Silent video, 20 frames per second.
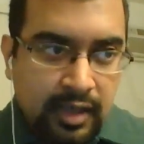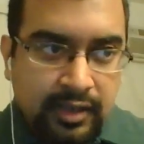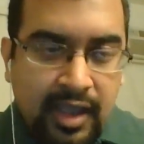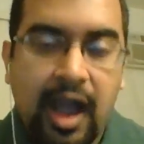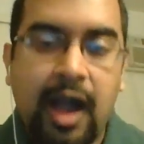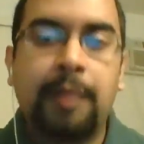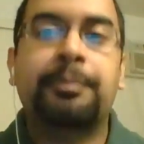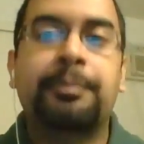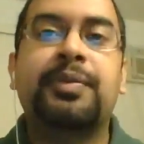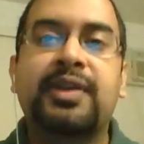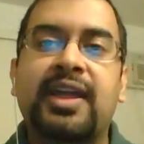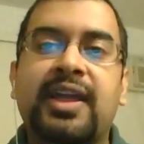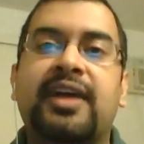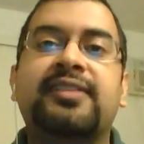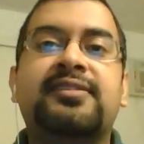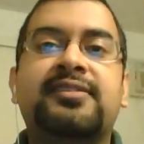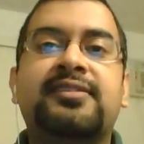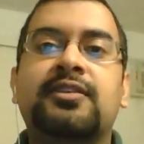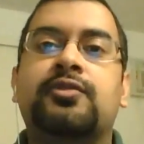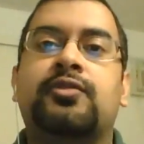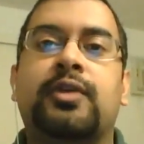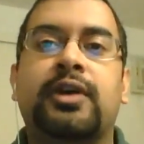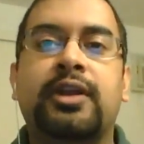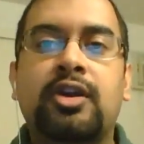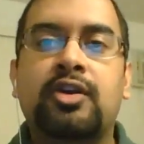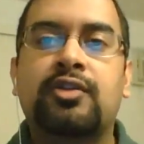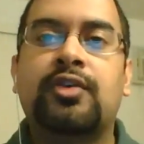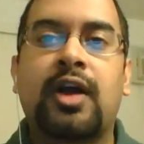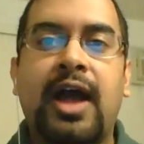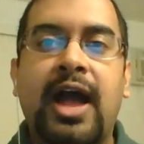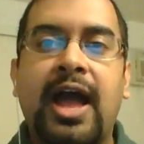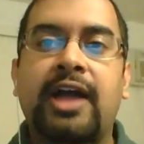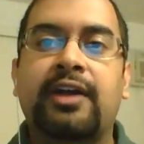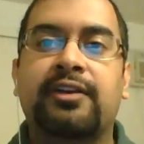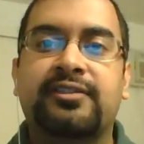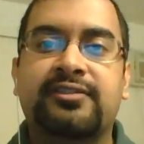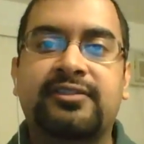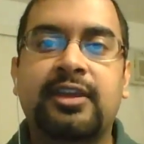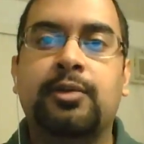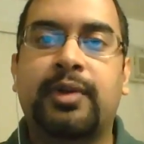a comprehensive win over
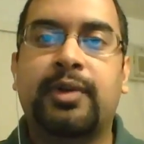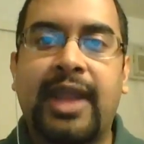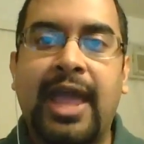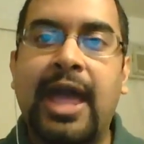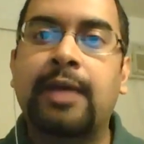Ohio State